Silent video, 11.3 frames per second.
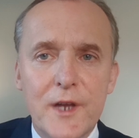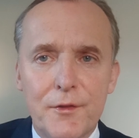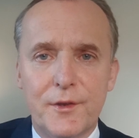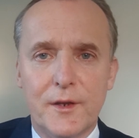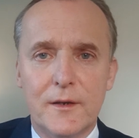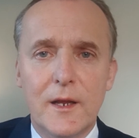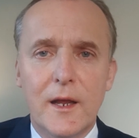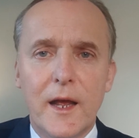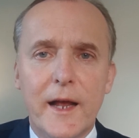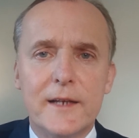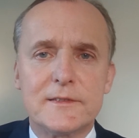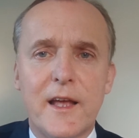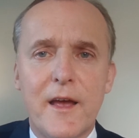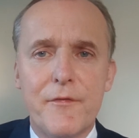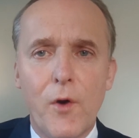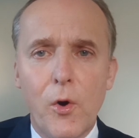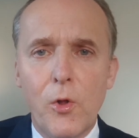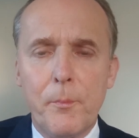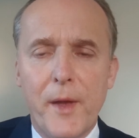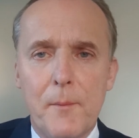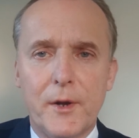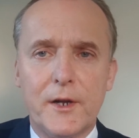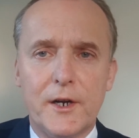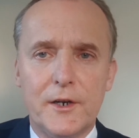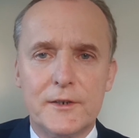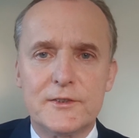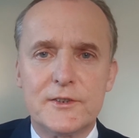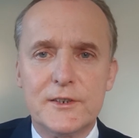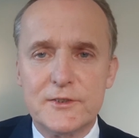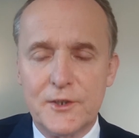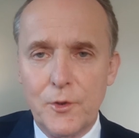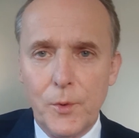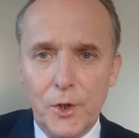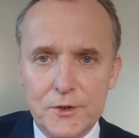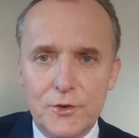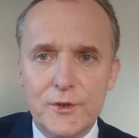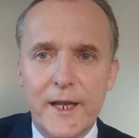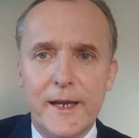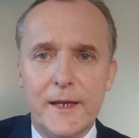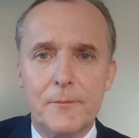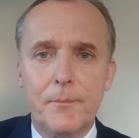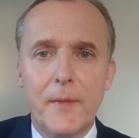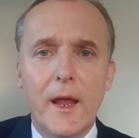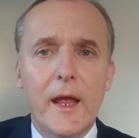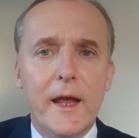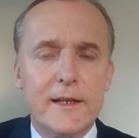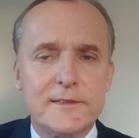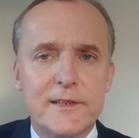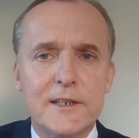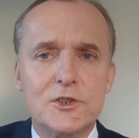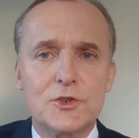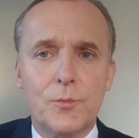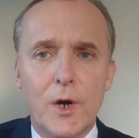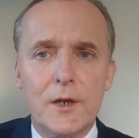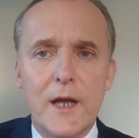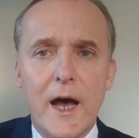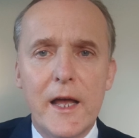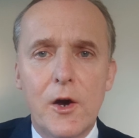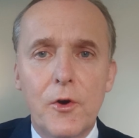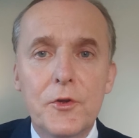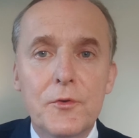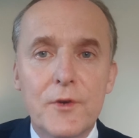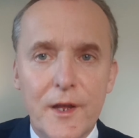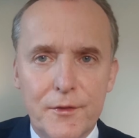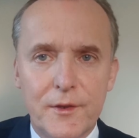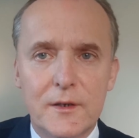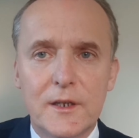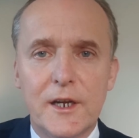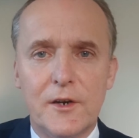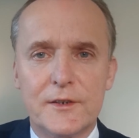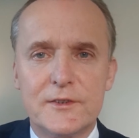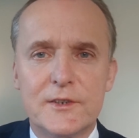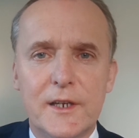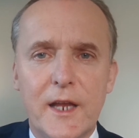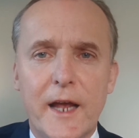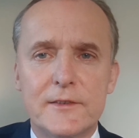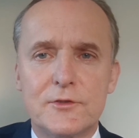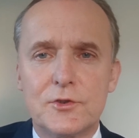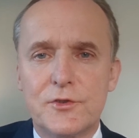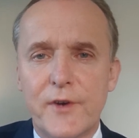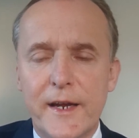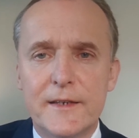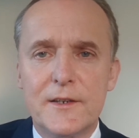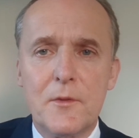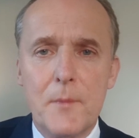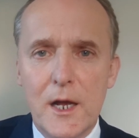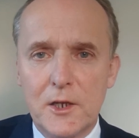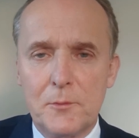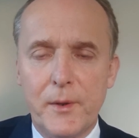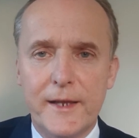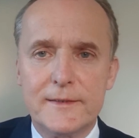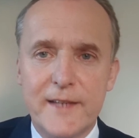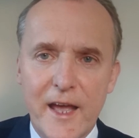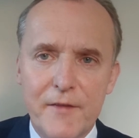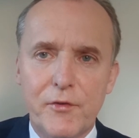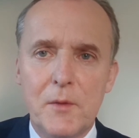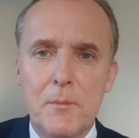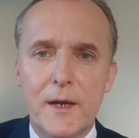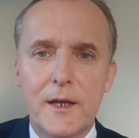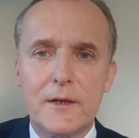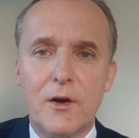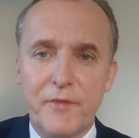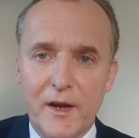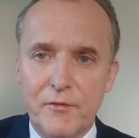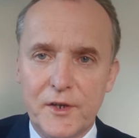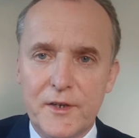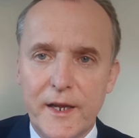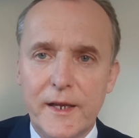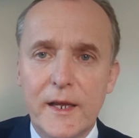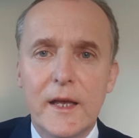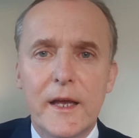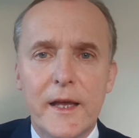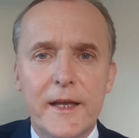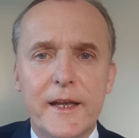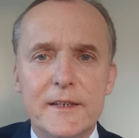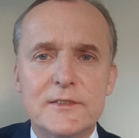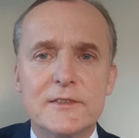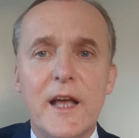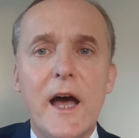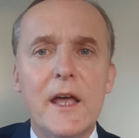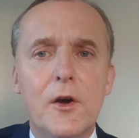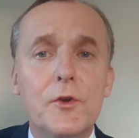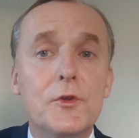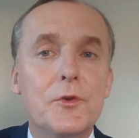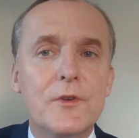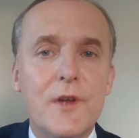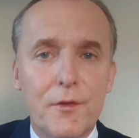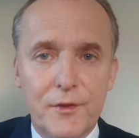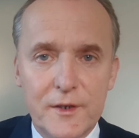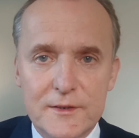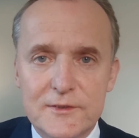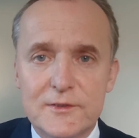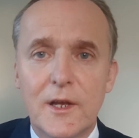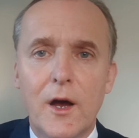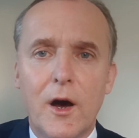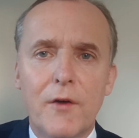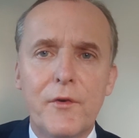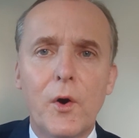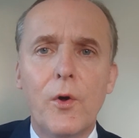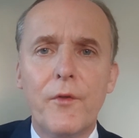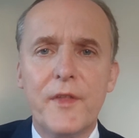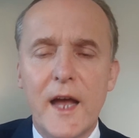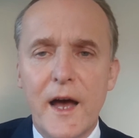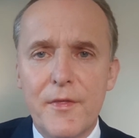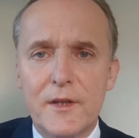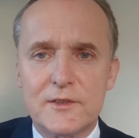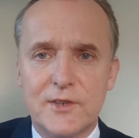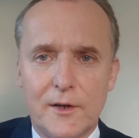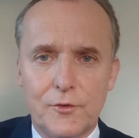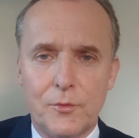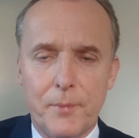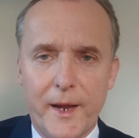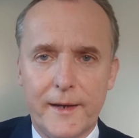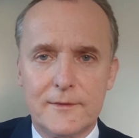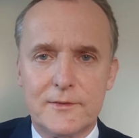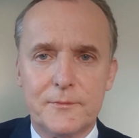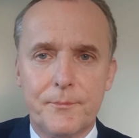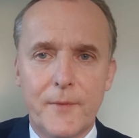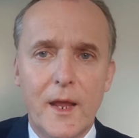nothing, as have all paper currencies in the world today. As such, one I owe you nothing currency has to trade in the marketplace every minute of every day against the I owe you nothings of all the other central banks.